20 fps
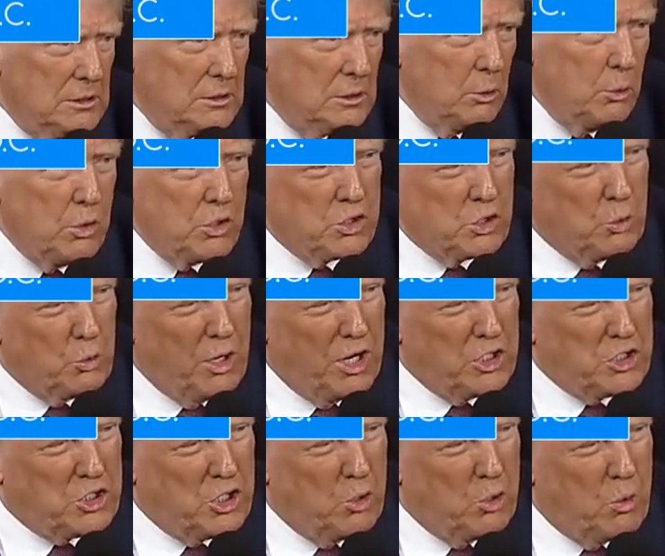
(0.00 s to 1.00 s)
who was
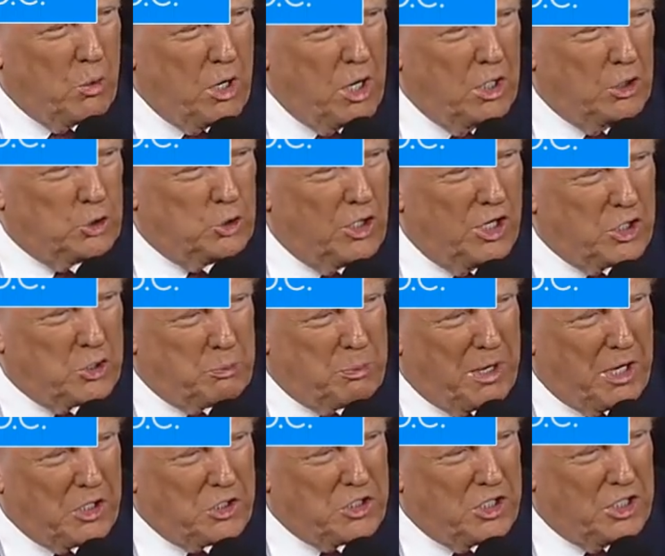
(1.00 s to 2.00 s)
arrested while
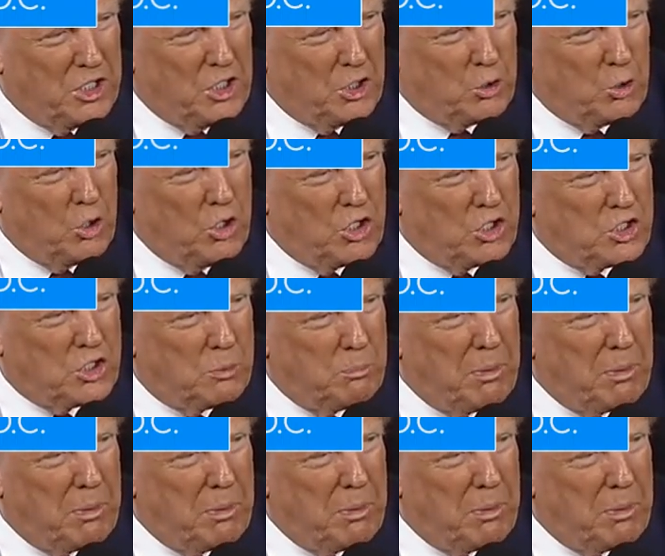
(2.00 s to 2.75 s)
trespassing across